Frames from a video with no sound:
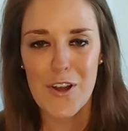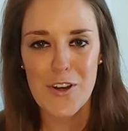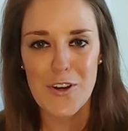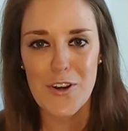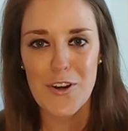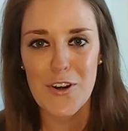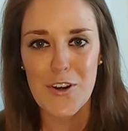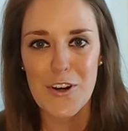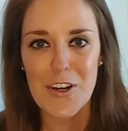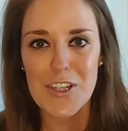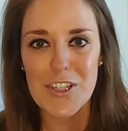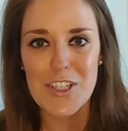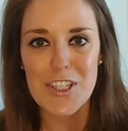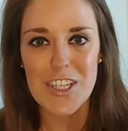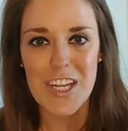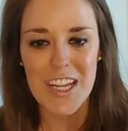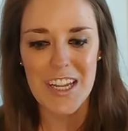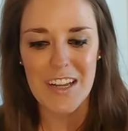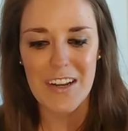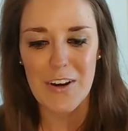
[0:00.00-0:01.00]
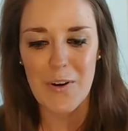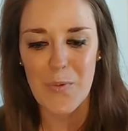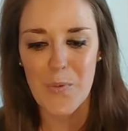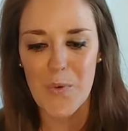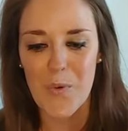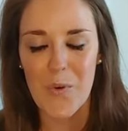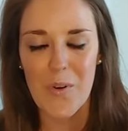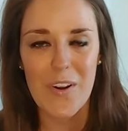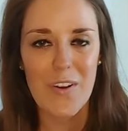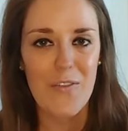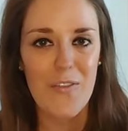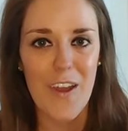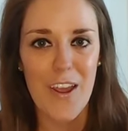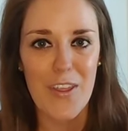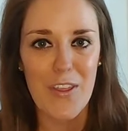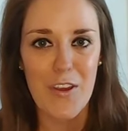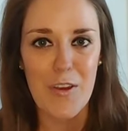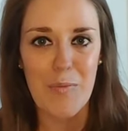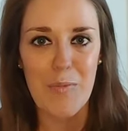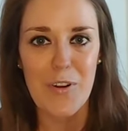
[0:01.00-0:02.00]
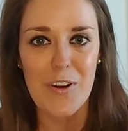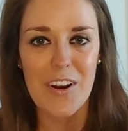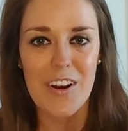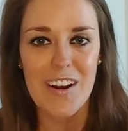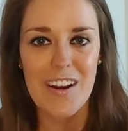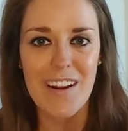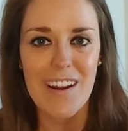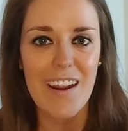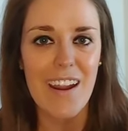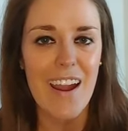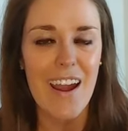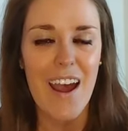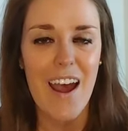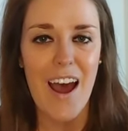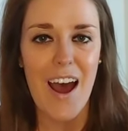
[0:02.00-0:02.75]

nourished in a rooted faith community.